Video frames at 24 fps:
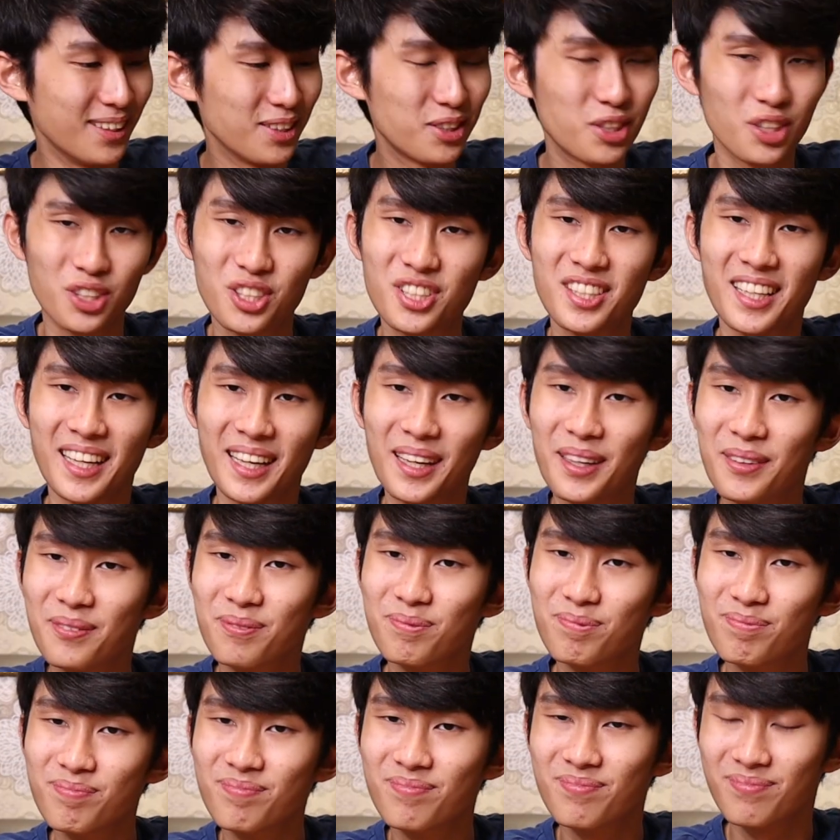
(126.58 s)
it's just like,
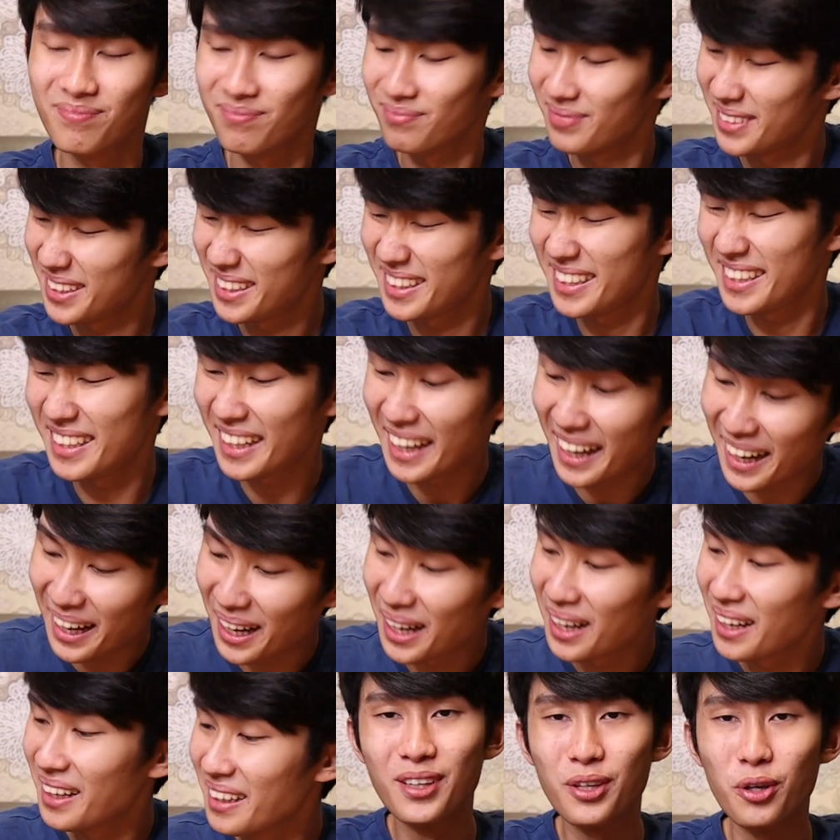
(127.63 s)

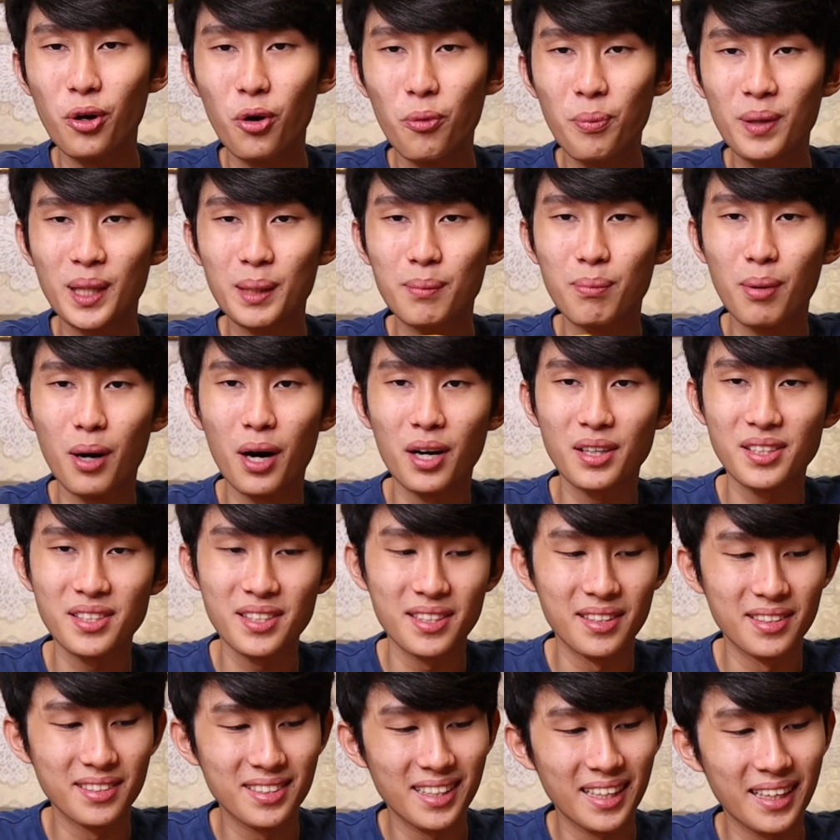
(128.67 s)
yeah, you open the box
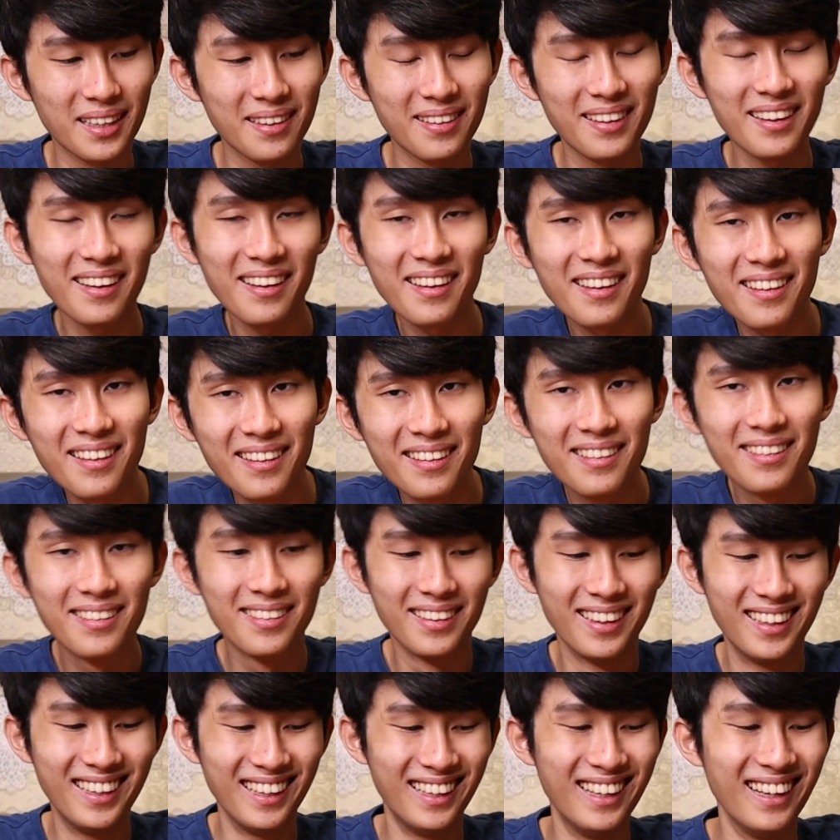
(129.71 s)
and it's like, yeah.
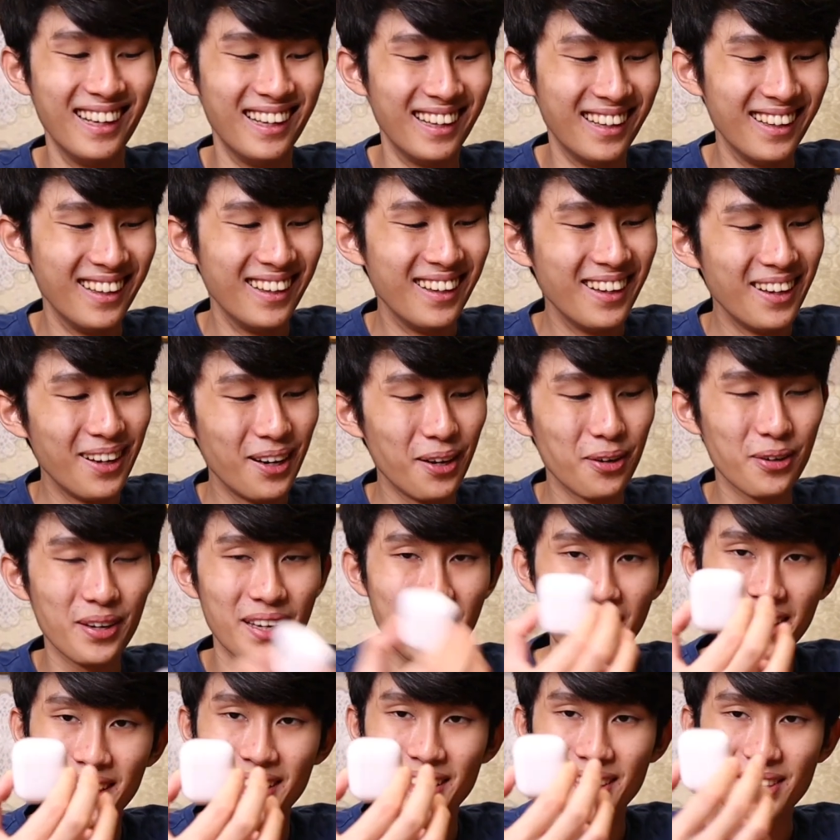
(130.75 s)

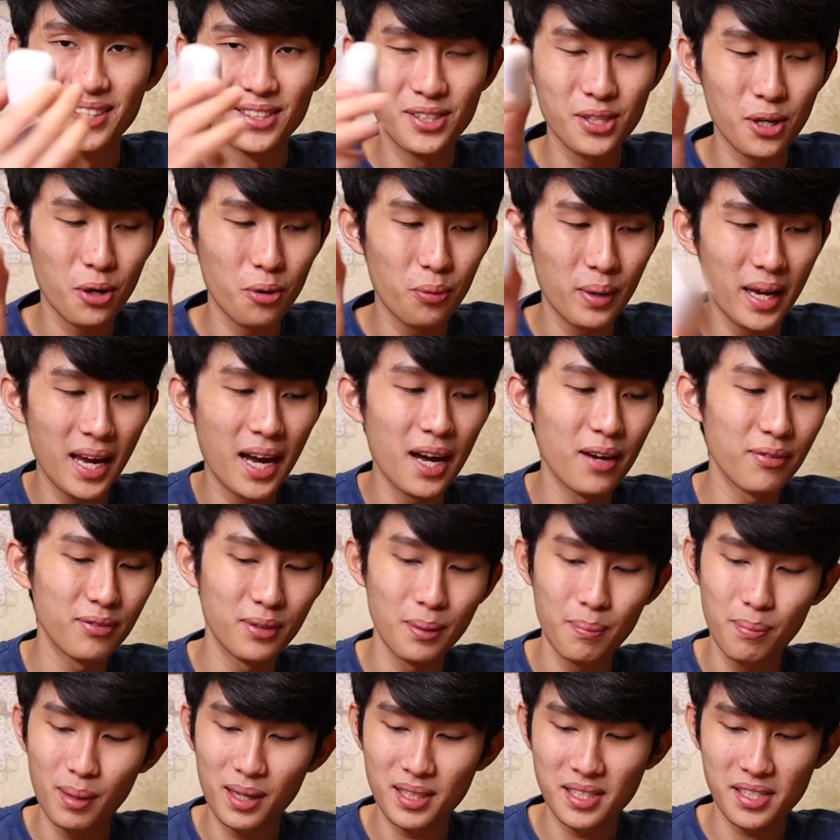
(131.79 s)
Okay, so we have the
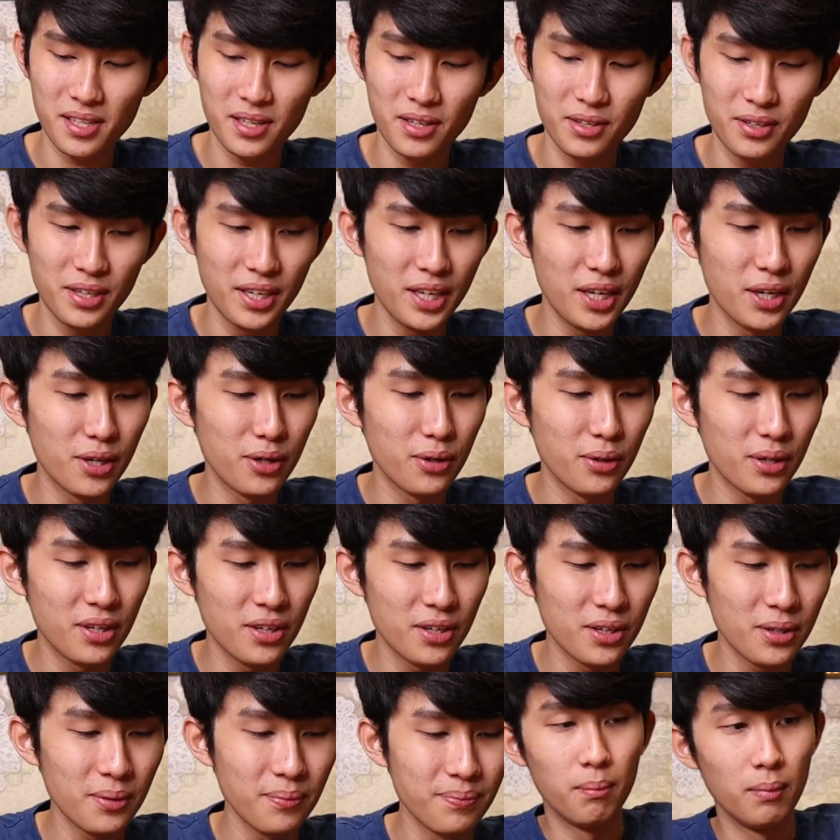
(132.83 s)
Buds Air Neo
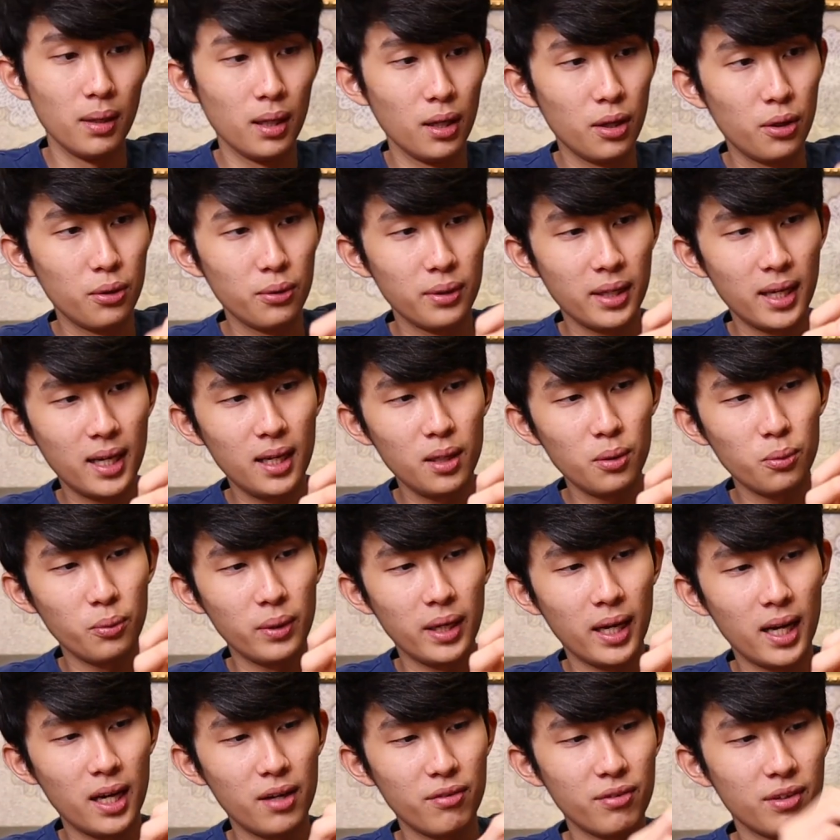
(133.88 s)
here. Below that, we
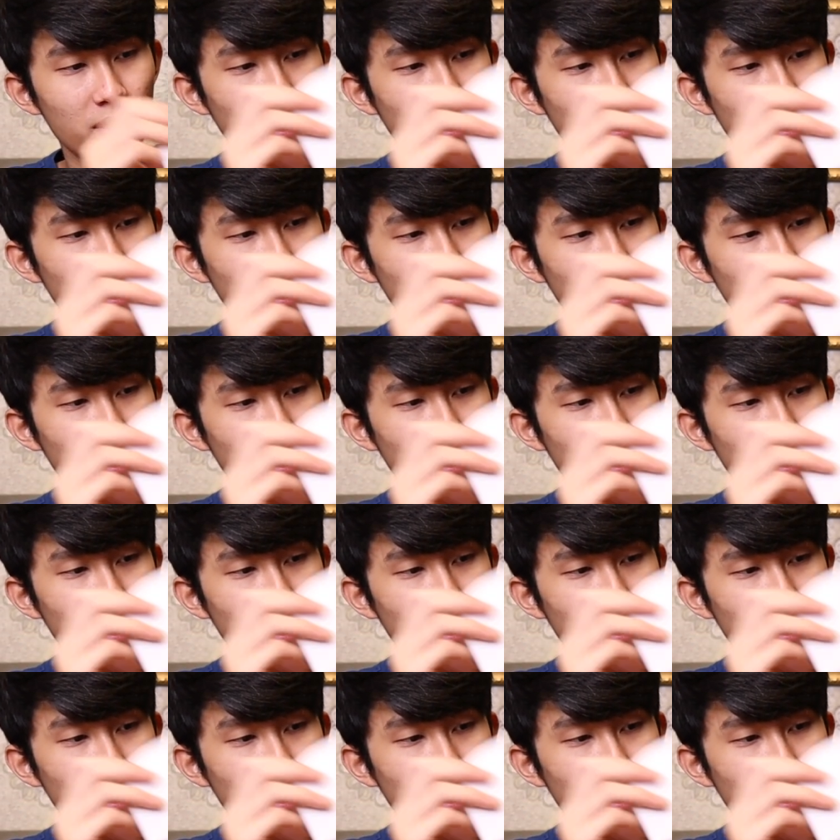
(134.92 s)
have